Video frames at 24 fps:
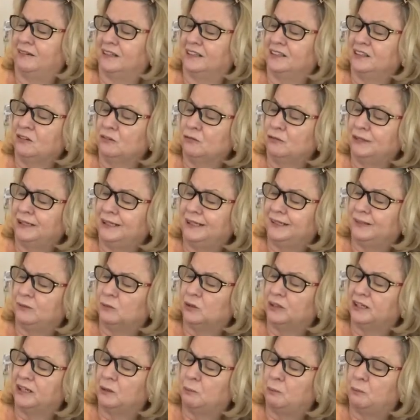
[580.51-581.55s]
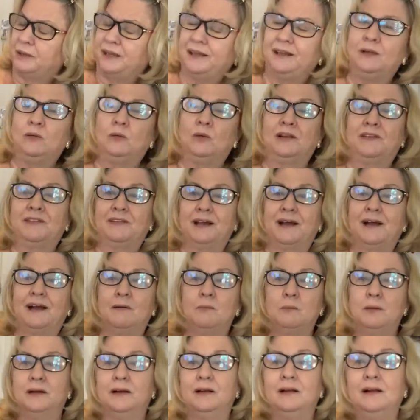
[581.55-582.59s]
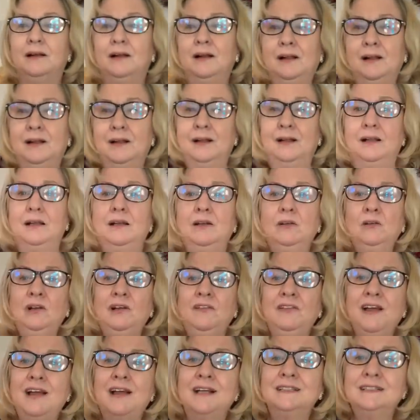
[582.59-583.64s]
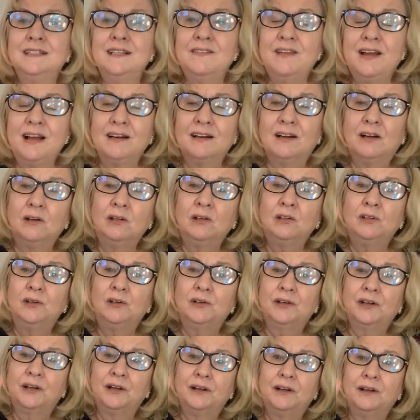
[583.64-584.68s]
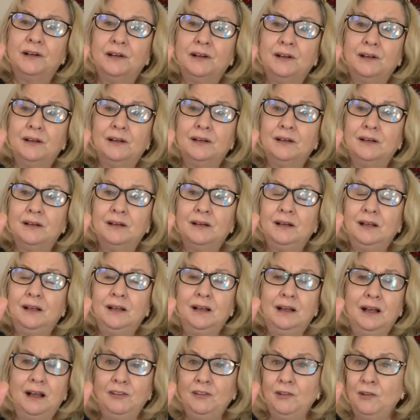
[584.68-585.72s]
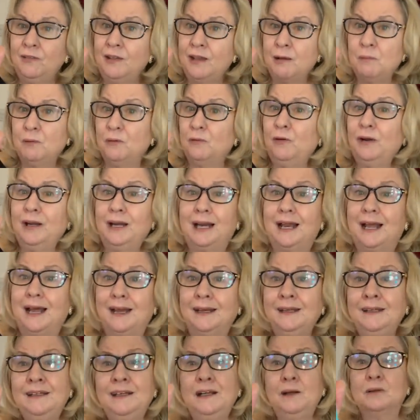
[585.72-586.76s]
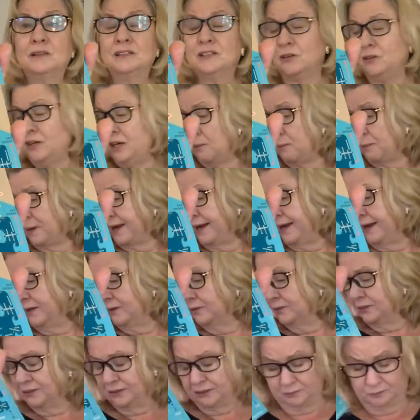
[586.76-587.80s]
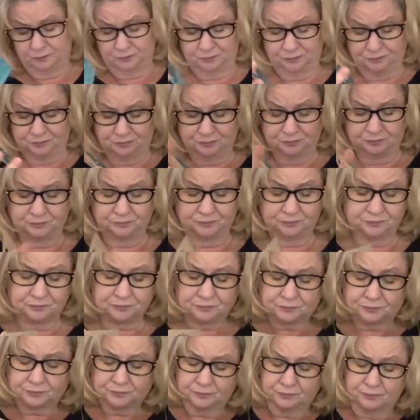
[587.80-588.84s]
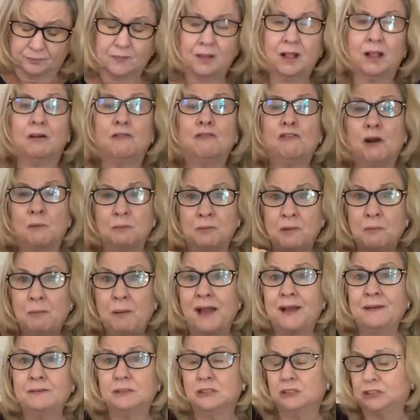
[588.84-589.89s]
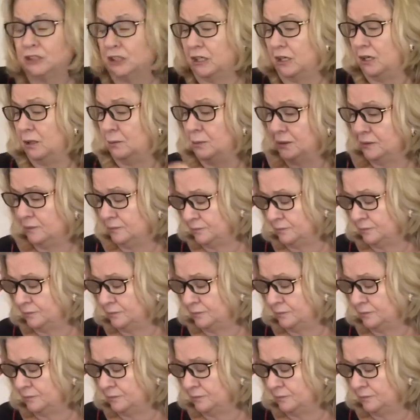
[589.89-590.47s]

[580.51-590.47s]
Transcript: I don't really know what you peel with that, but look at that, isn't that good? I thought that'd be really handy, it was only a pound from the pound shop.